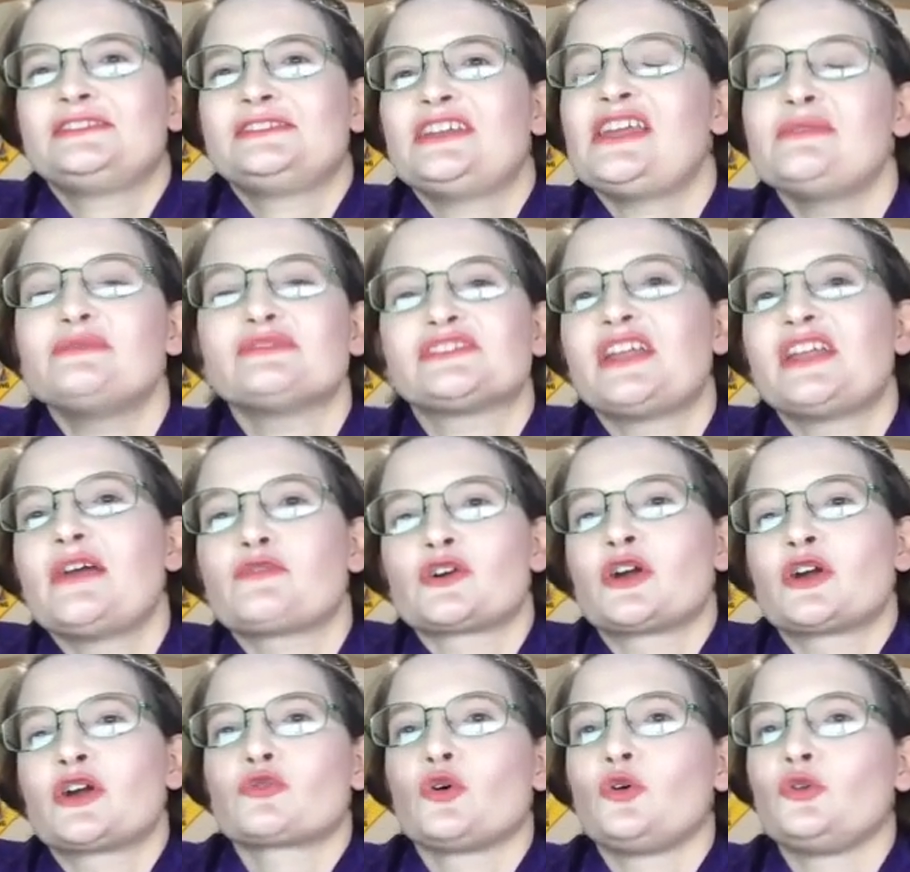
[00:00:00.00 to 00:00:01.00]
He was never
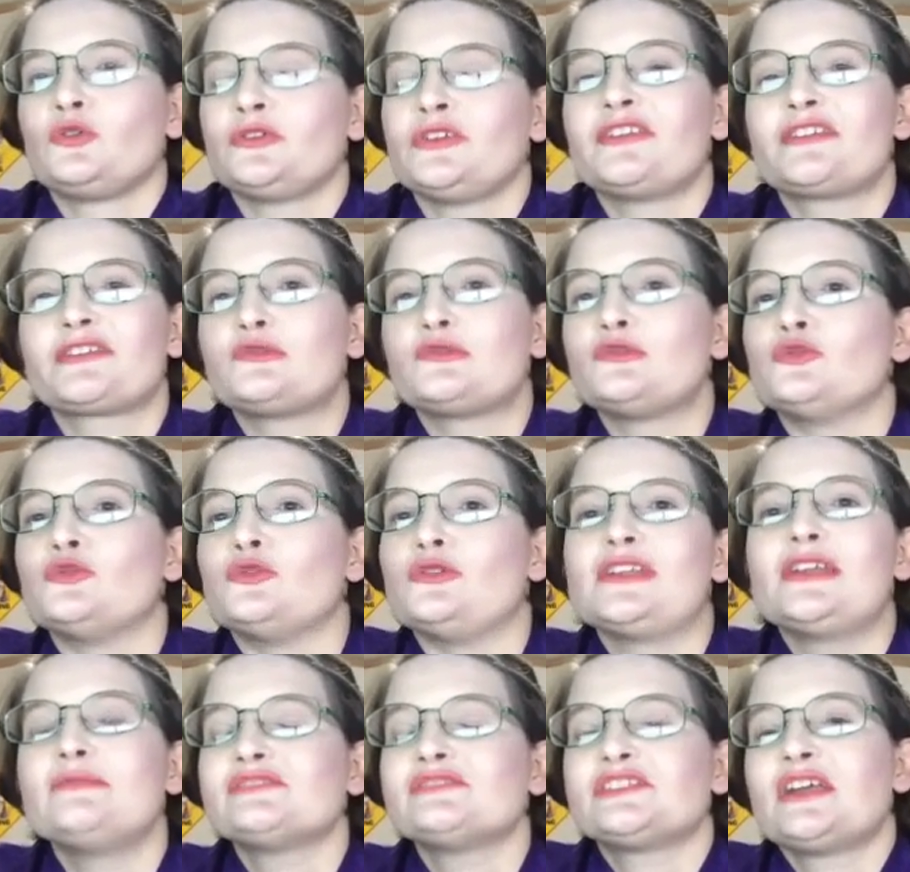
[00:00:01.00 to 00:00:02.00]
enrolled in school.
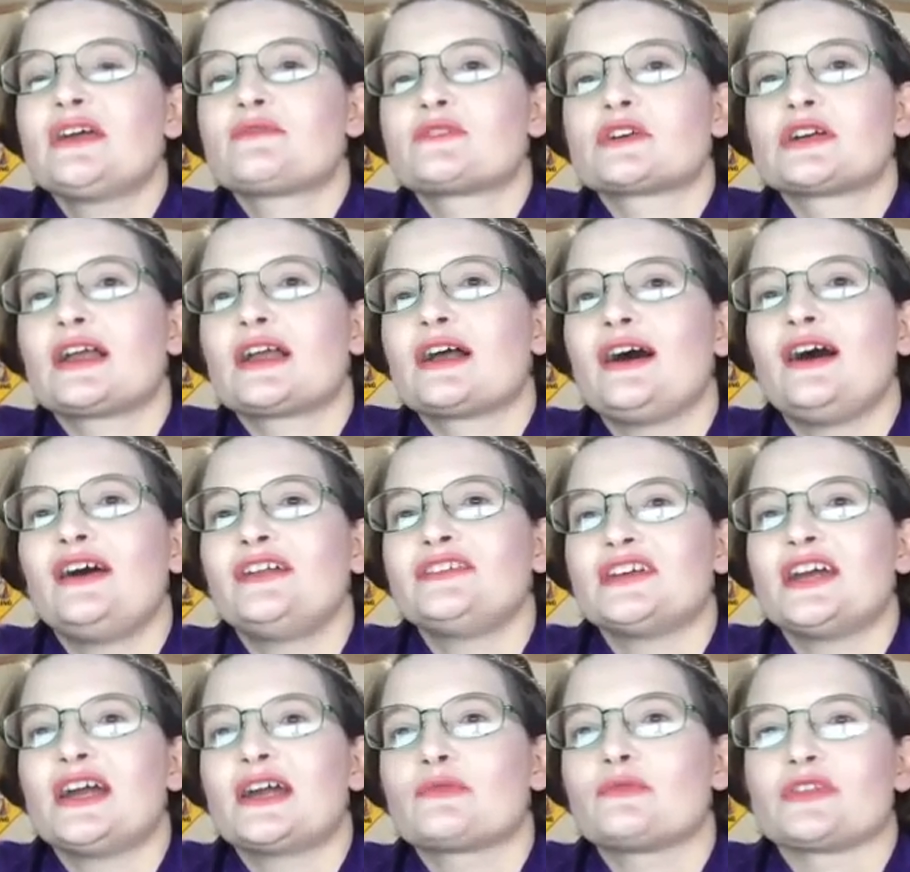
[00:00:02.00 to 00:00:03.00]
He was never in
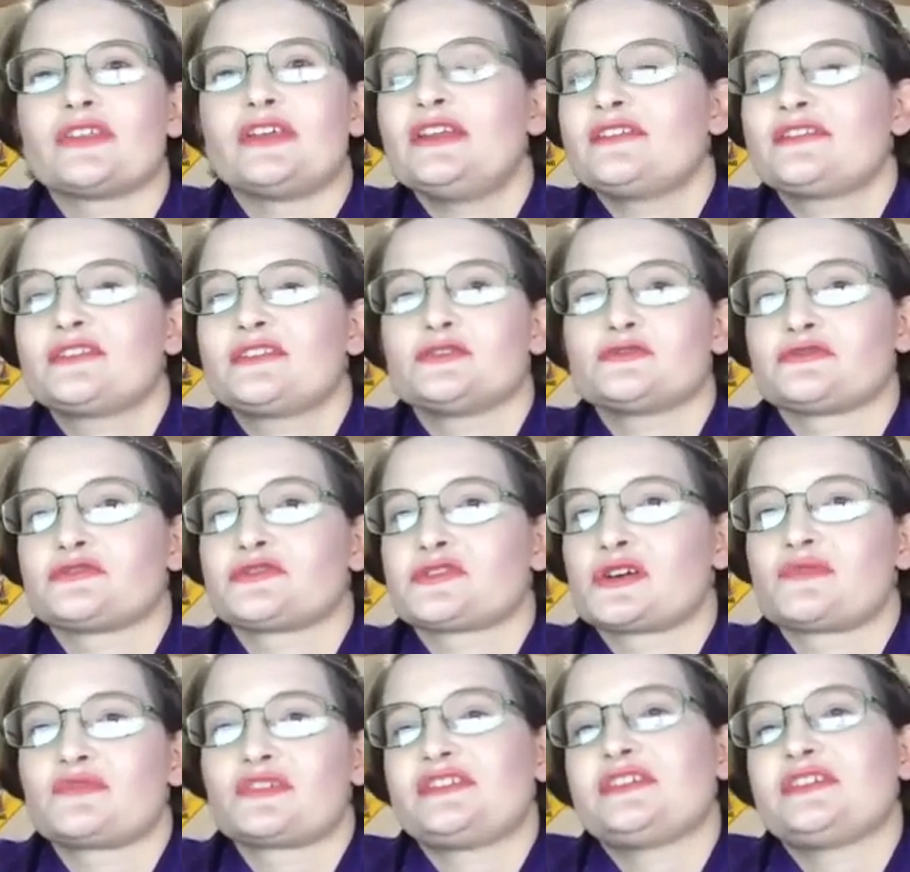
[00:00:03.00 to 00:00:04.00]
contact with any social
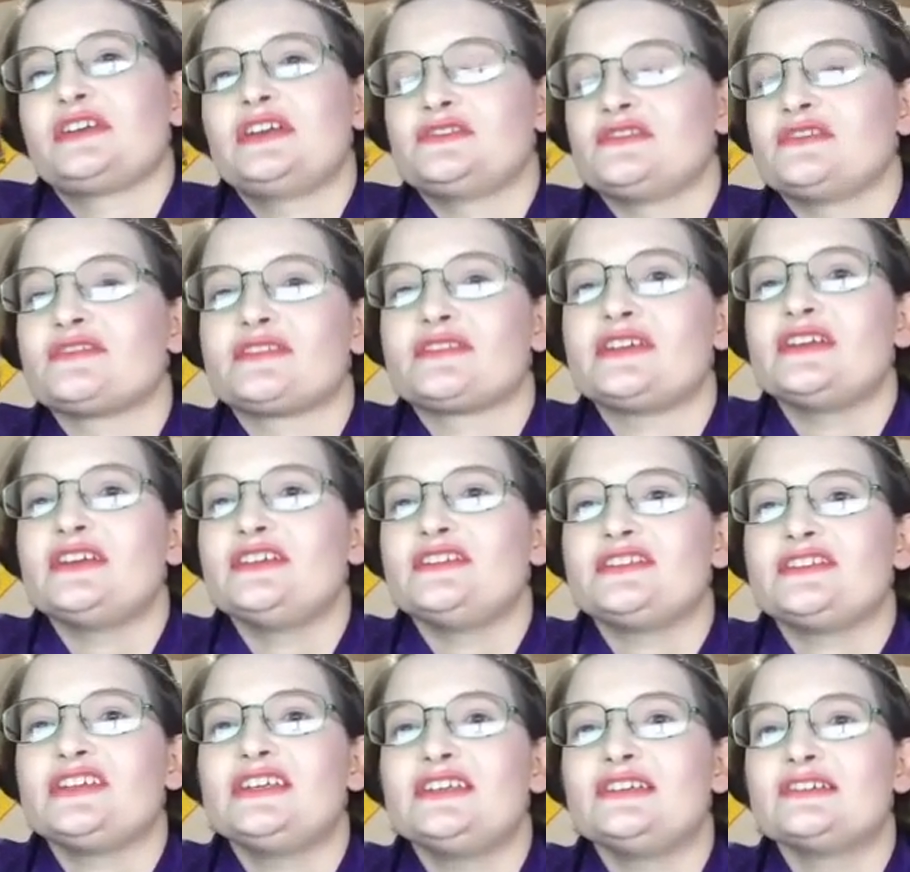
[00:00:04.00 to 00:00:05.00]
service agencies.
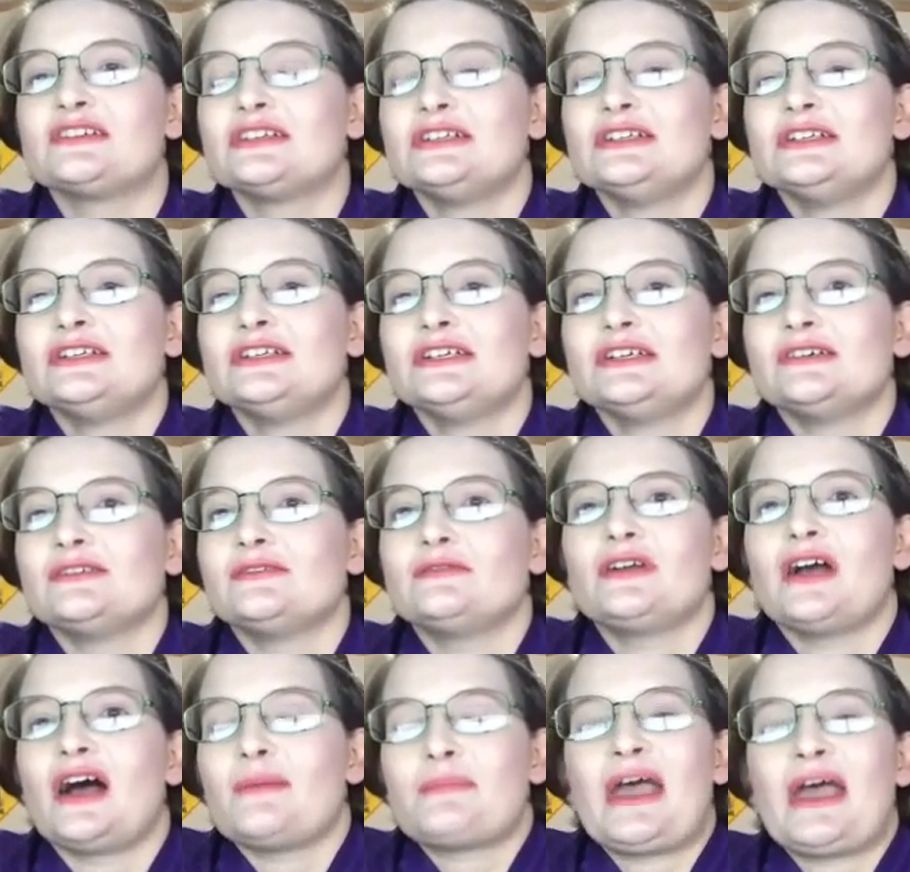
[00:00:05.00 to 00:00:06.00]
He
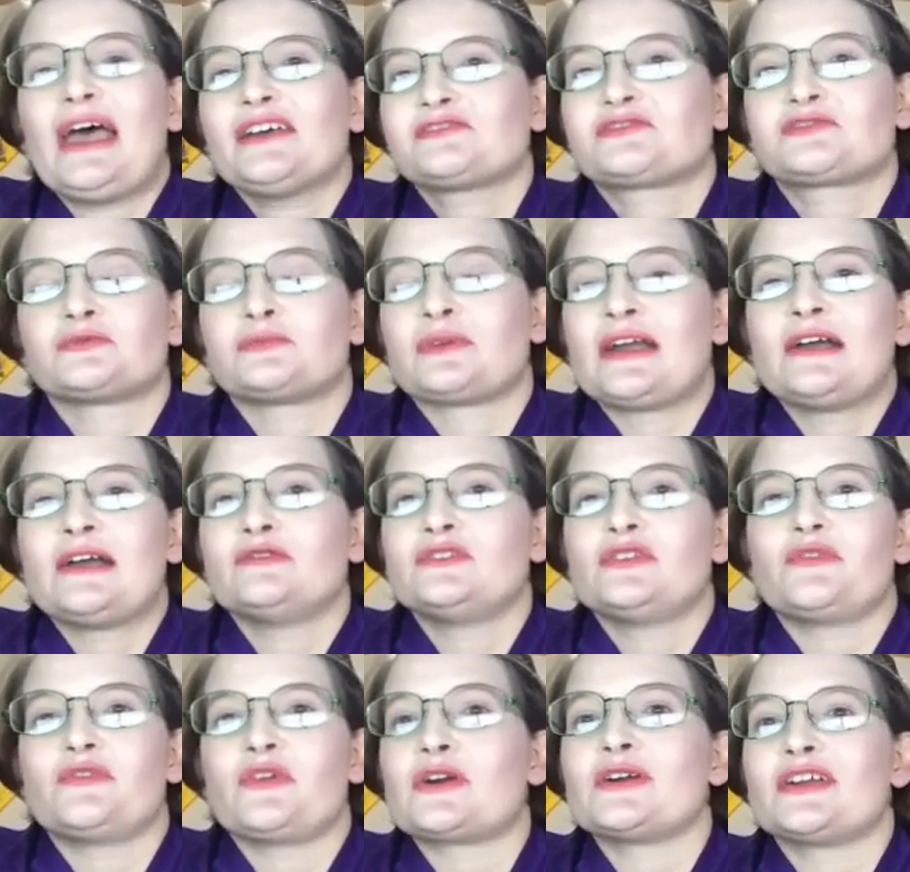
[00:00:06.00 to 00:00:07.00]
got passed around to
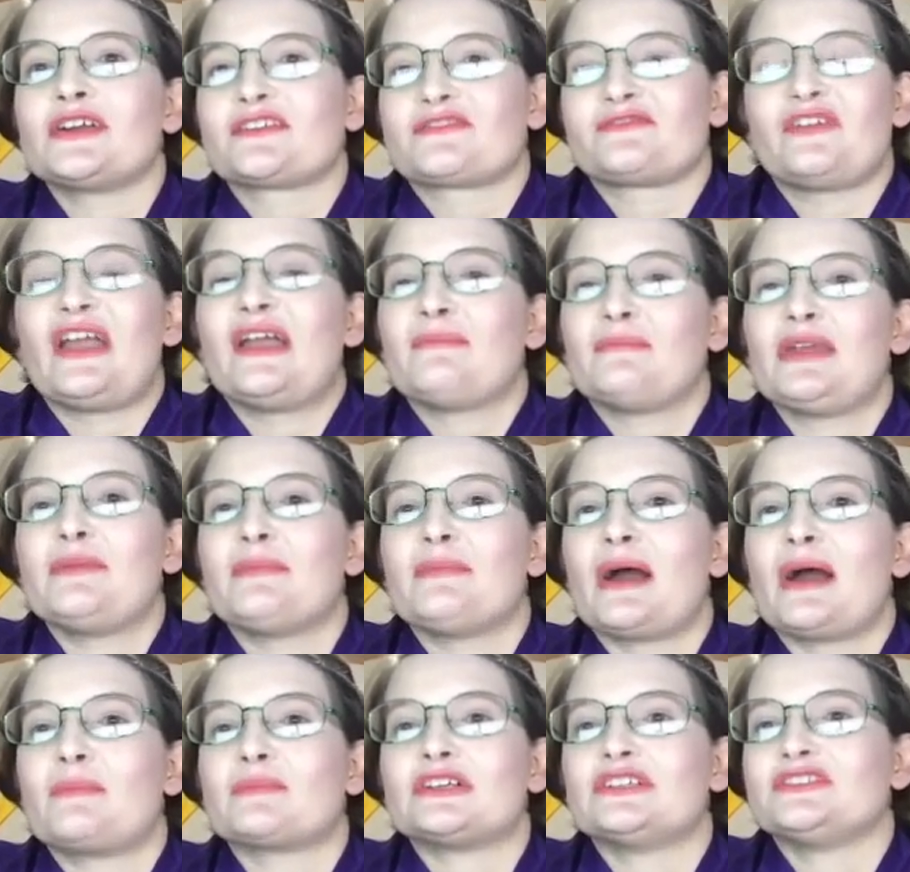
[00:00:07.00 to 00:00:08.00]
various family
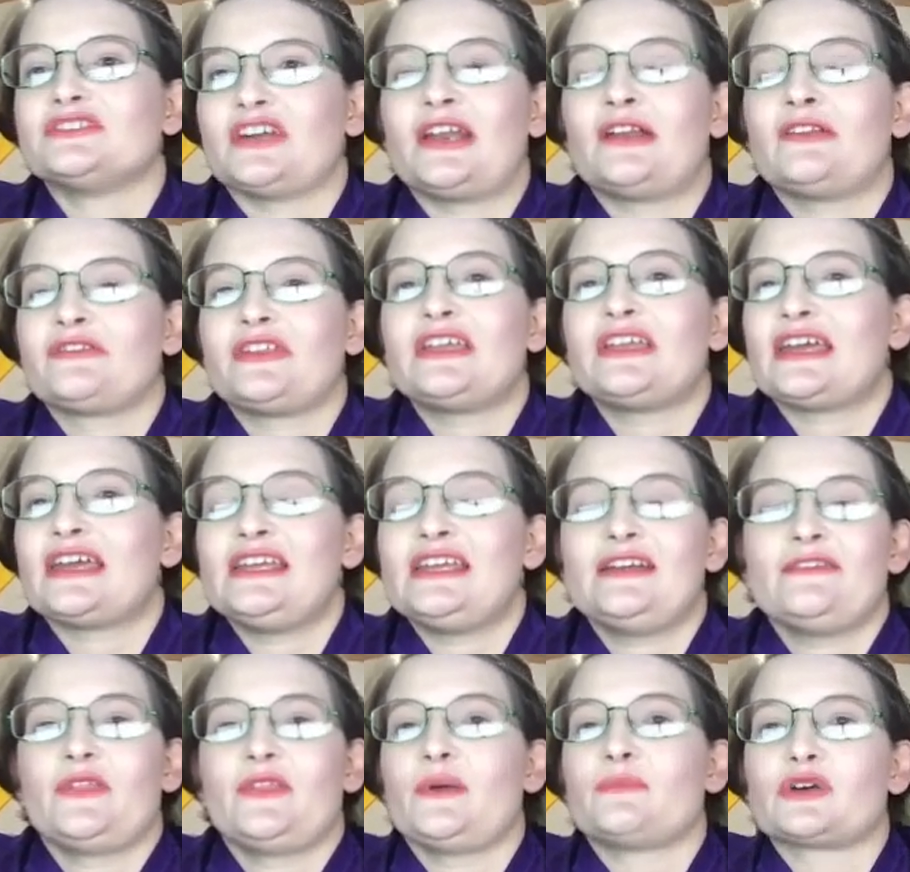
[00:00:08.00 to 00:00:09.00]
members. I don't think any
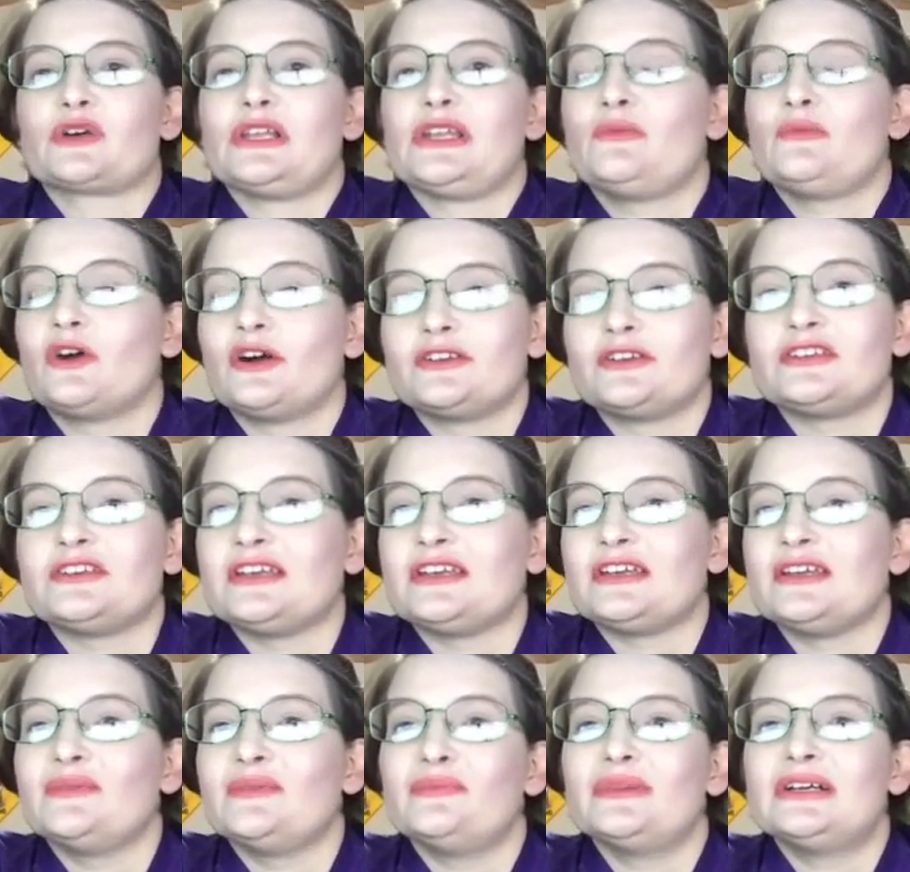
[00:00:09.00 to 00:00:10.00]
of them really wanted
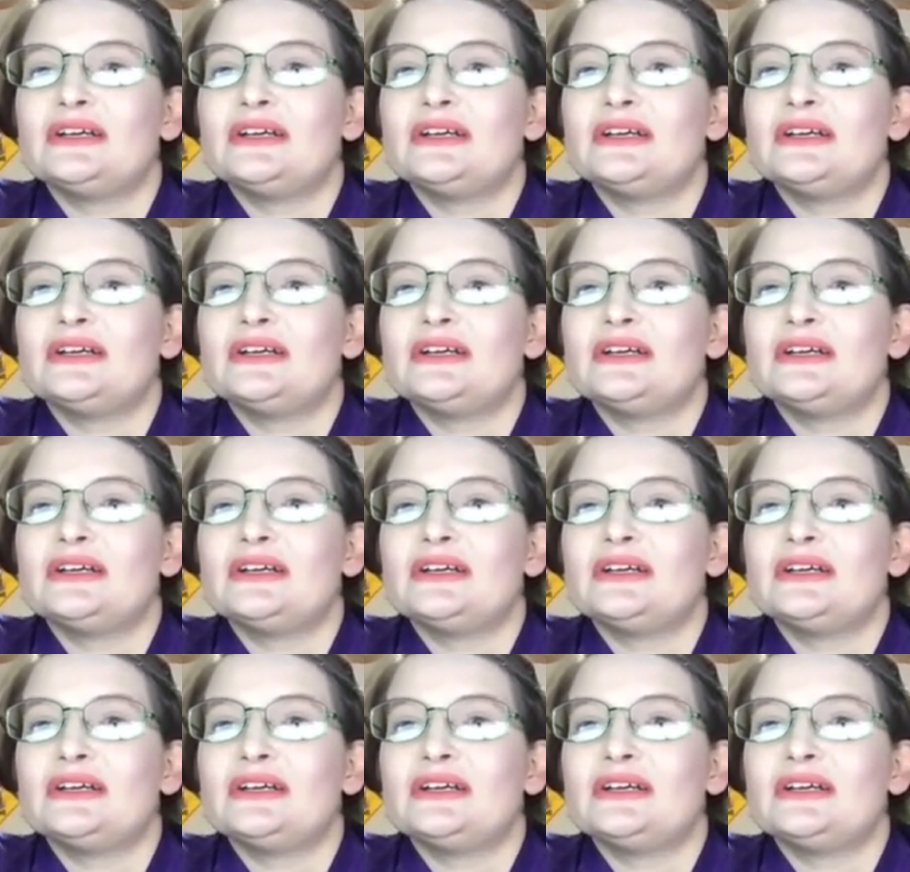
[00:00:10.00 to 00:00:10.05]
him.